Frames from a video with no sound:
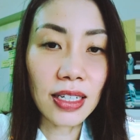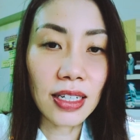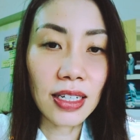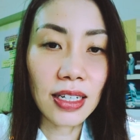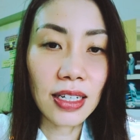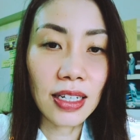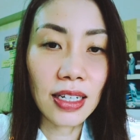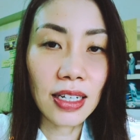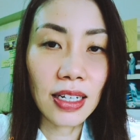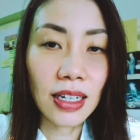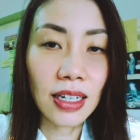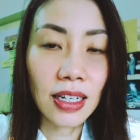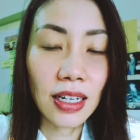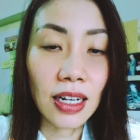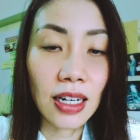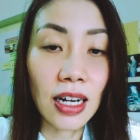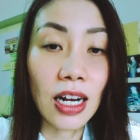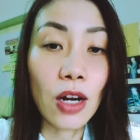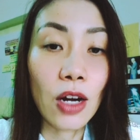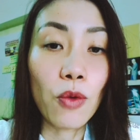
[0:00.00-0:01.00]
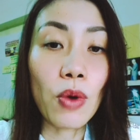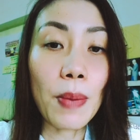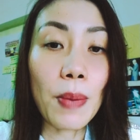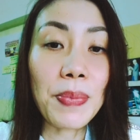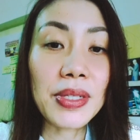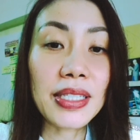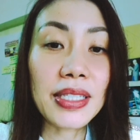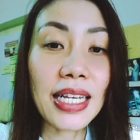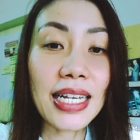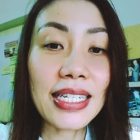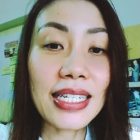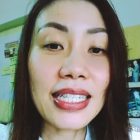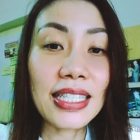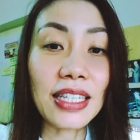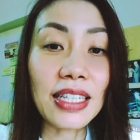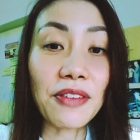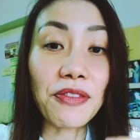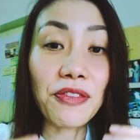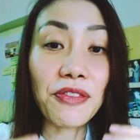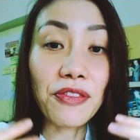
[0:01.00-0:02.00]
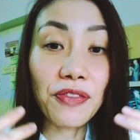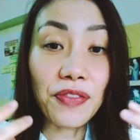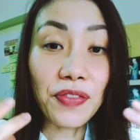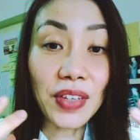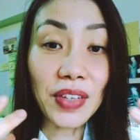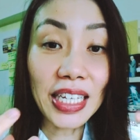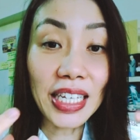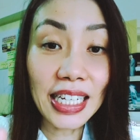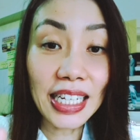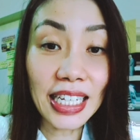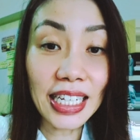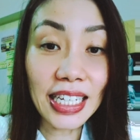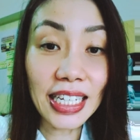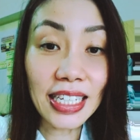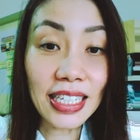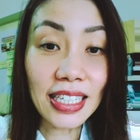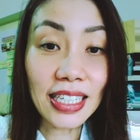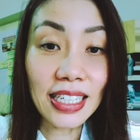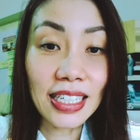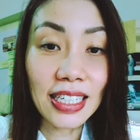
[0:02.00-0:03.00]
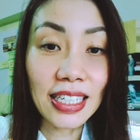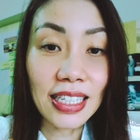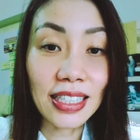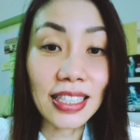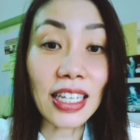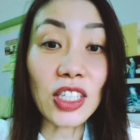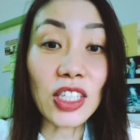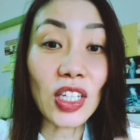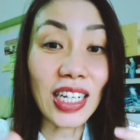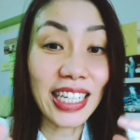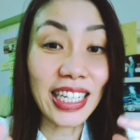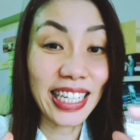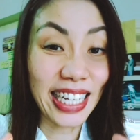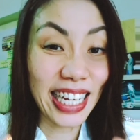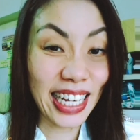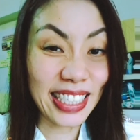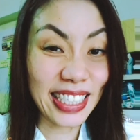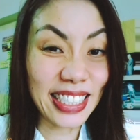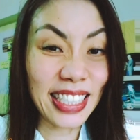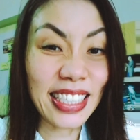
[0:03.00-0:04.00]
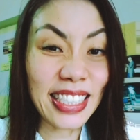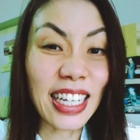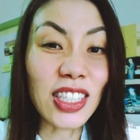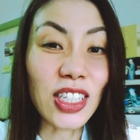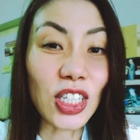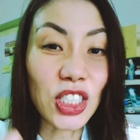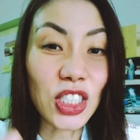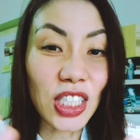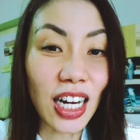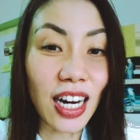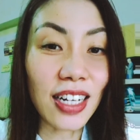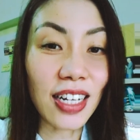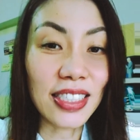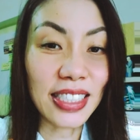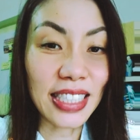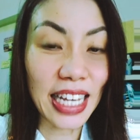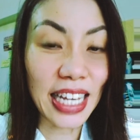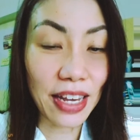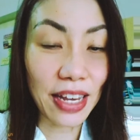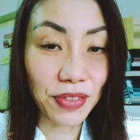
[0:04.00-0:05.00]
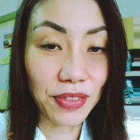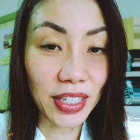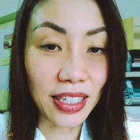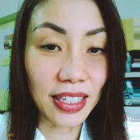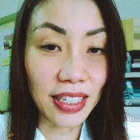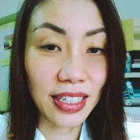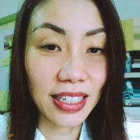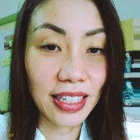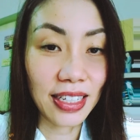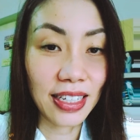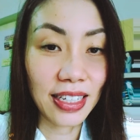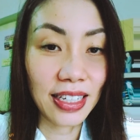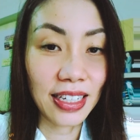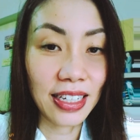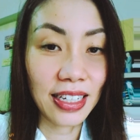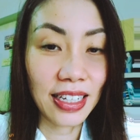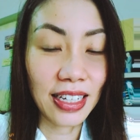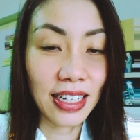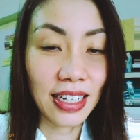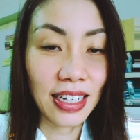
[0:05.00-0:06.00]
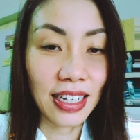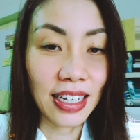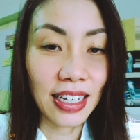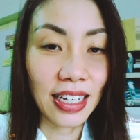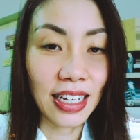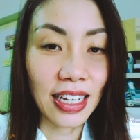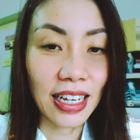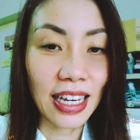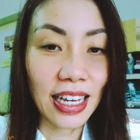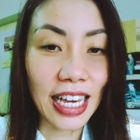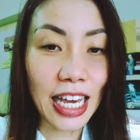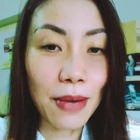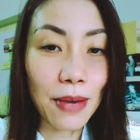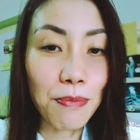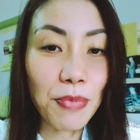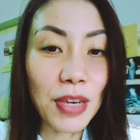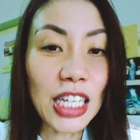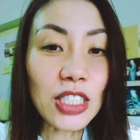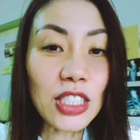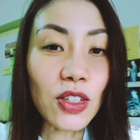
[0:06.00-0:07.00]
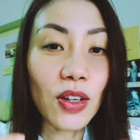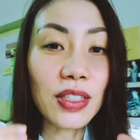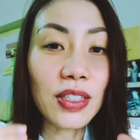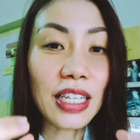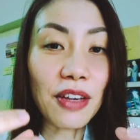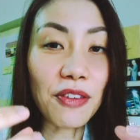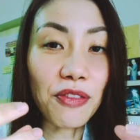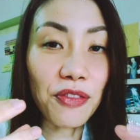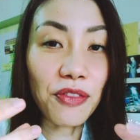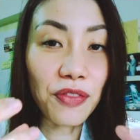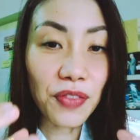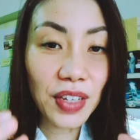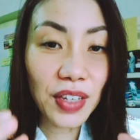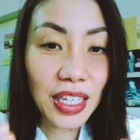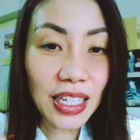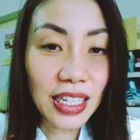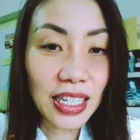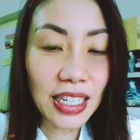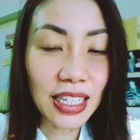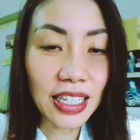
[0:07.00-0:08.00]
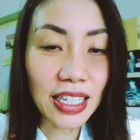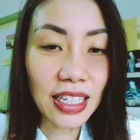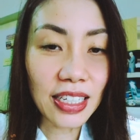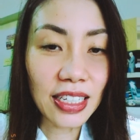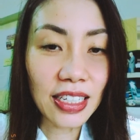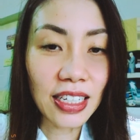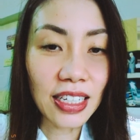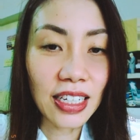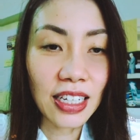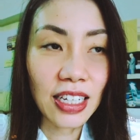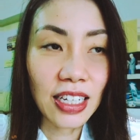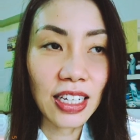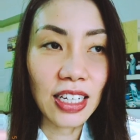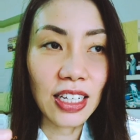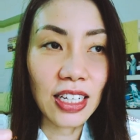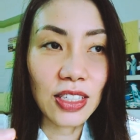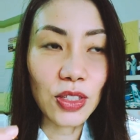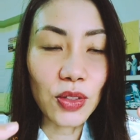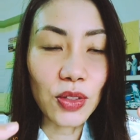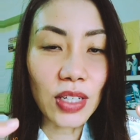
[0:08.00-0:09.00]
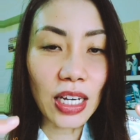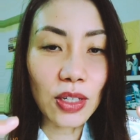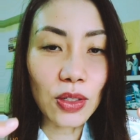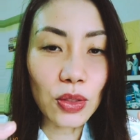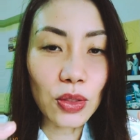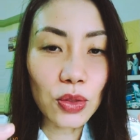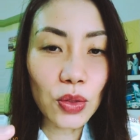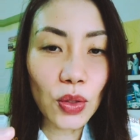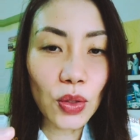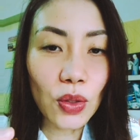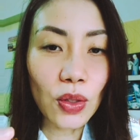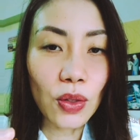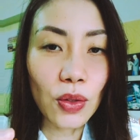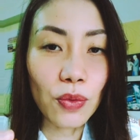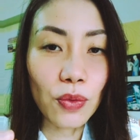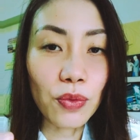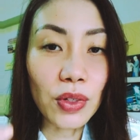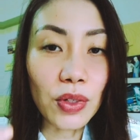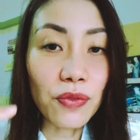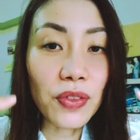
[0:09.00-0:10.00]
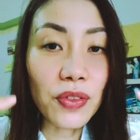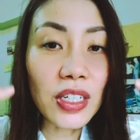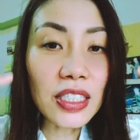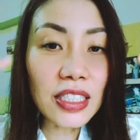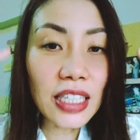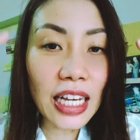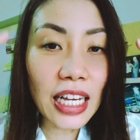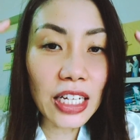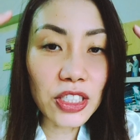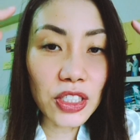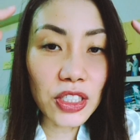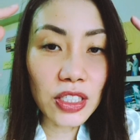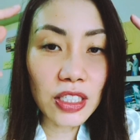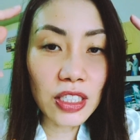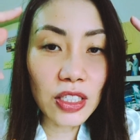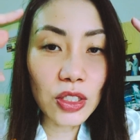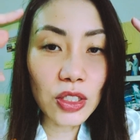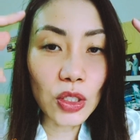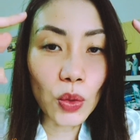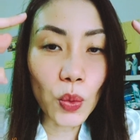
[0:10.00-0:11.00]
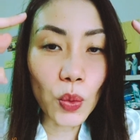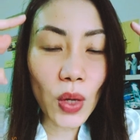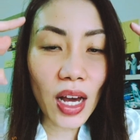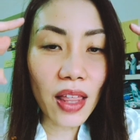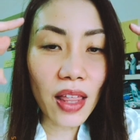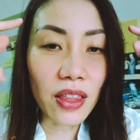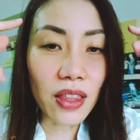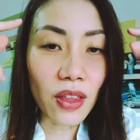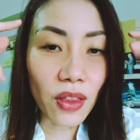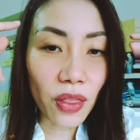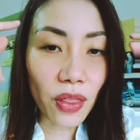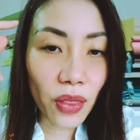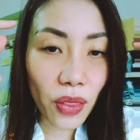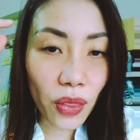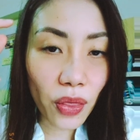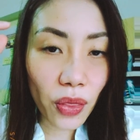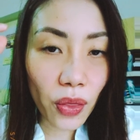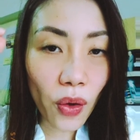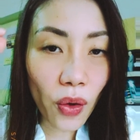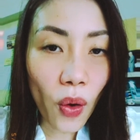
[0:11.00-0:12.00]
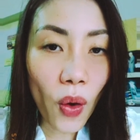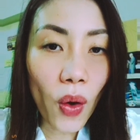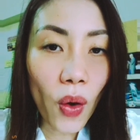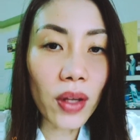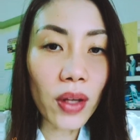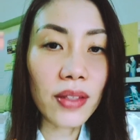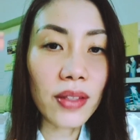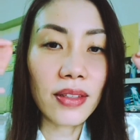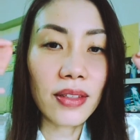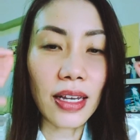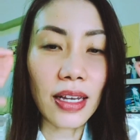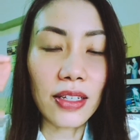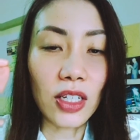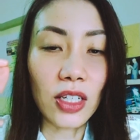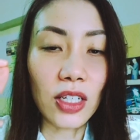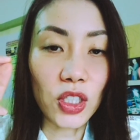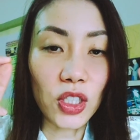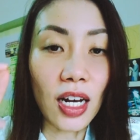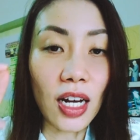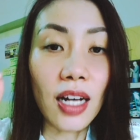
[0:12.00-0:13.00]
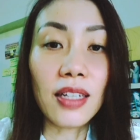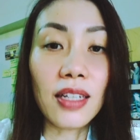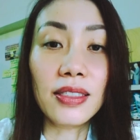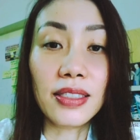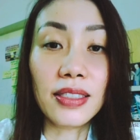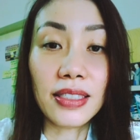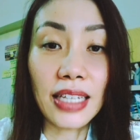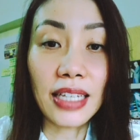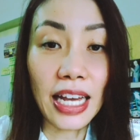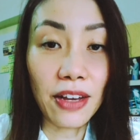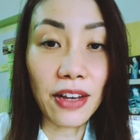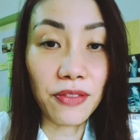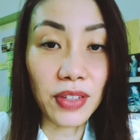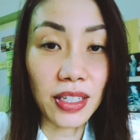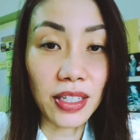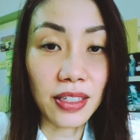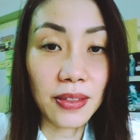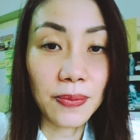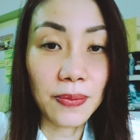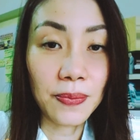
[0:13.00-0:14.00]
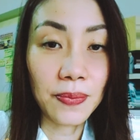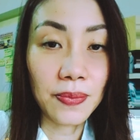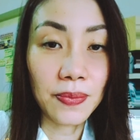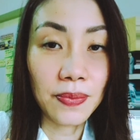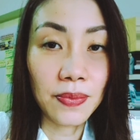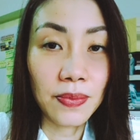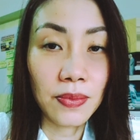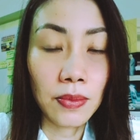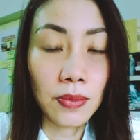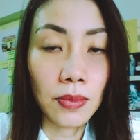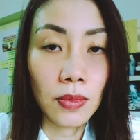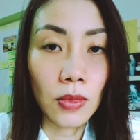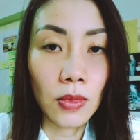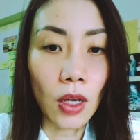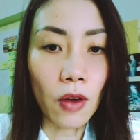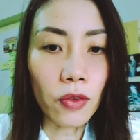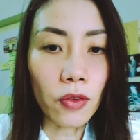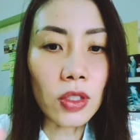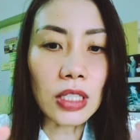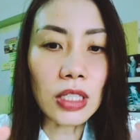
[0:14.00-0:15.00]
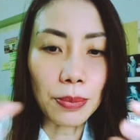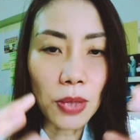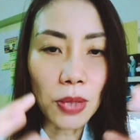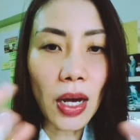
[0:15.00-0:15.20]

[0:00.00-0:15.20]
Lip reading: represents the feeling that you're guessing that your child is having. And based on that feeling, you can also reverse engineer to what the thought that your child is having. Of course, I'm not asking you to make